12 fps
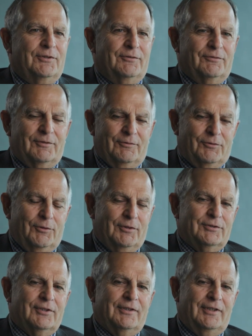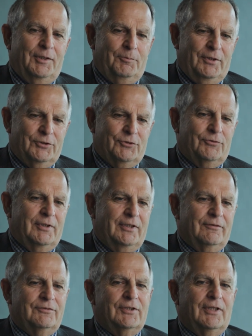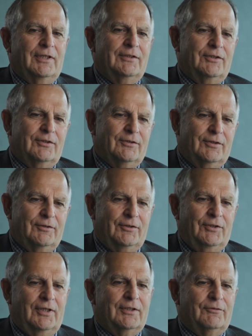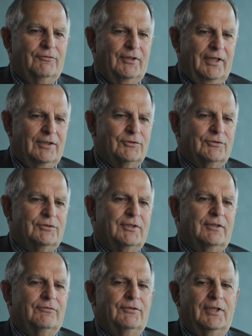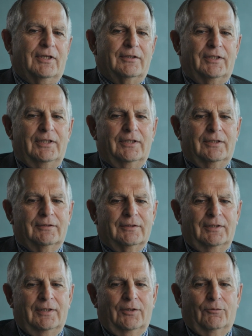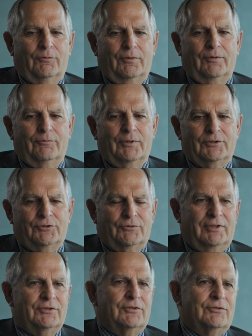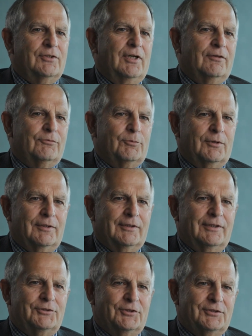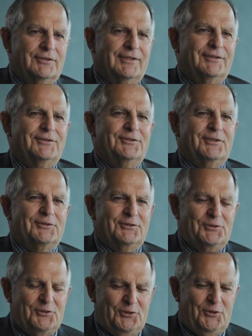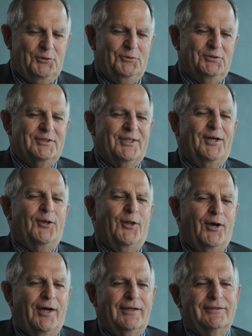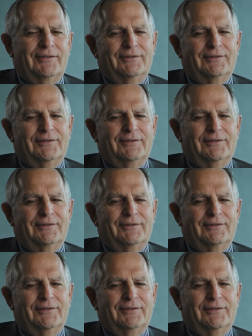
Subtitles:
Of course, on the administrative side, you got the financial stuff, you got the registration software, and it's just used a lot.